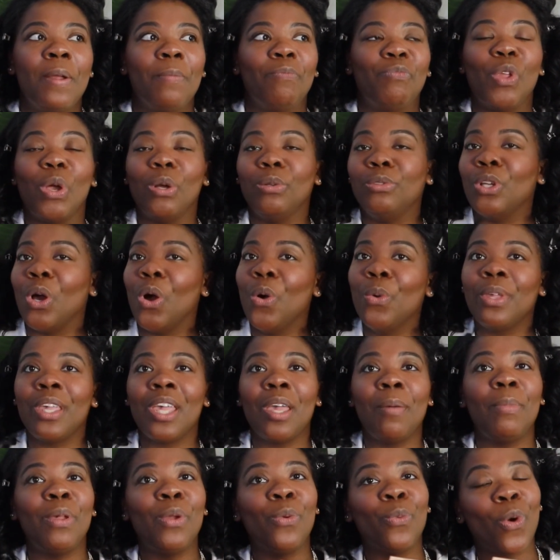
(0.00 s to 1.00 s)
No, don't
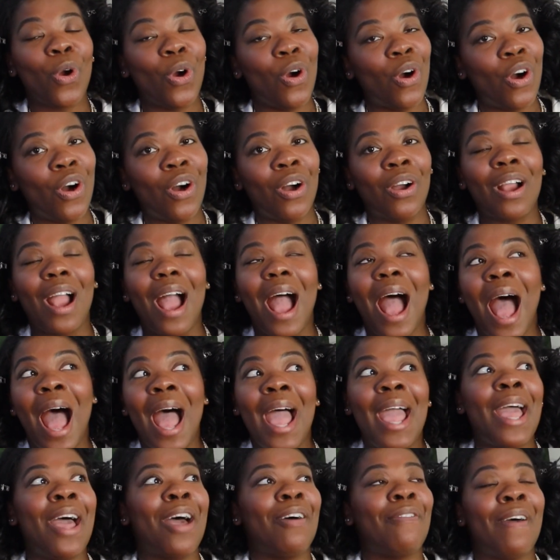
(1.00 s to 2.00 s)
get me wrong.
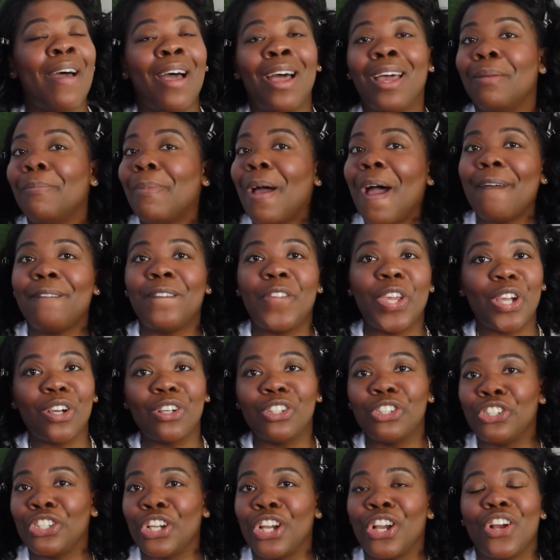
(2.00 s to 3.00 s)
I have had my fair
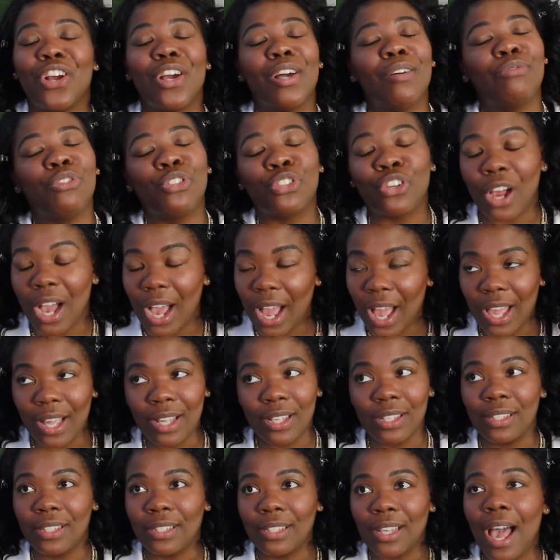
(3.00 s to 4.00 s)
share of
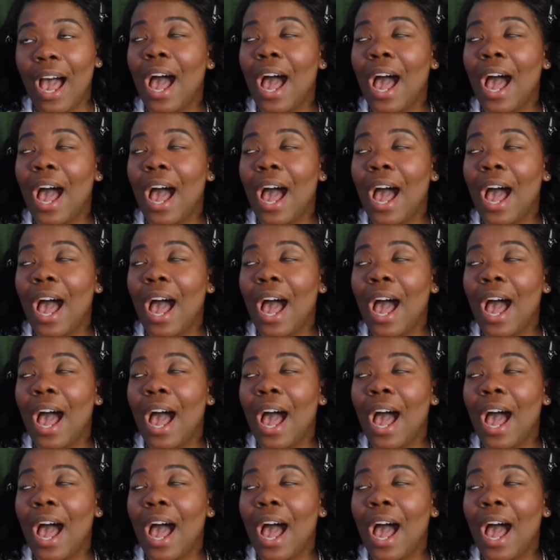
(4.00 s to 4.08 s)
trials.